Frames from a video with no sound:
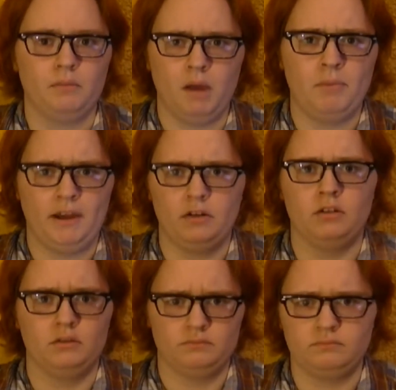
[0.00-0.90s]
a
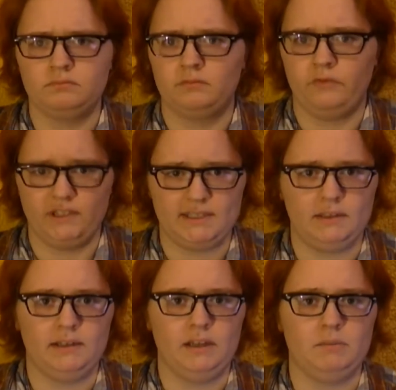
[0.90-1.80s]
better
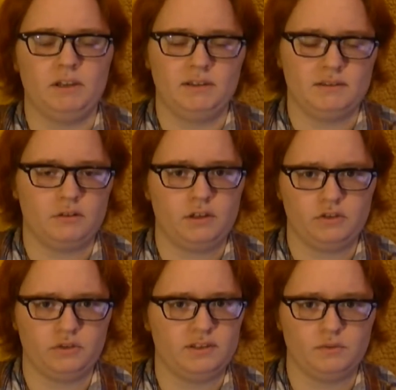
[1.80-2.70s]
facility, because their
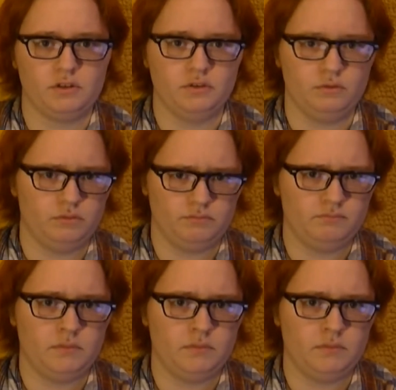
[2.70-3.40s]
injuries were too